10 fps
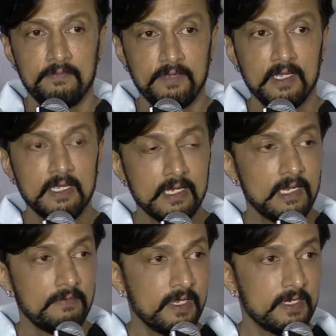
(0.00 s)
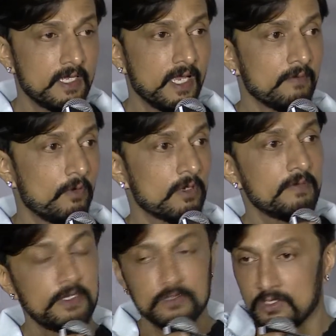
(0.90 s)
We are eagerly waiting, and
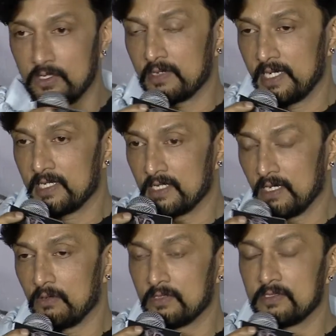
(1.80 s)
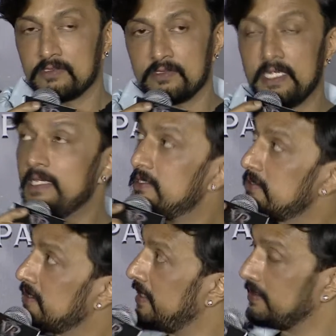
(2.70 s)
whatever you saw right now on the 3D
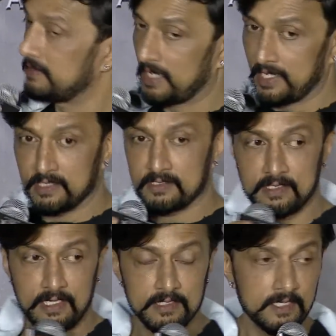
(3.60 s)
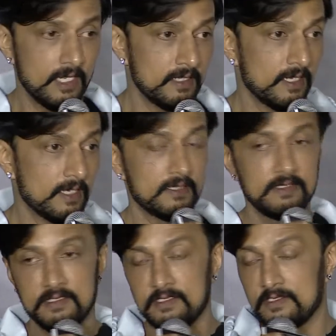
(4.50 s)
screen, I can still say
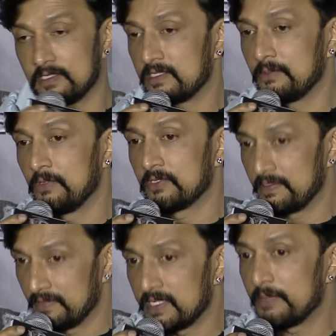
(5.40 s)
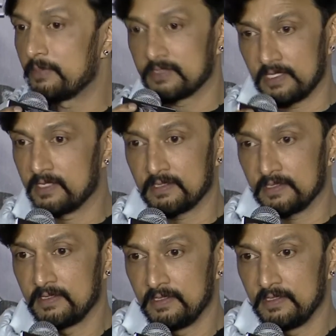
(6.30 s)
that this is just about 70%.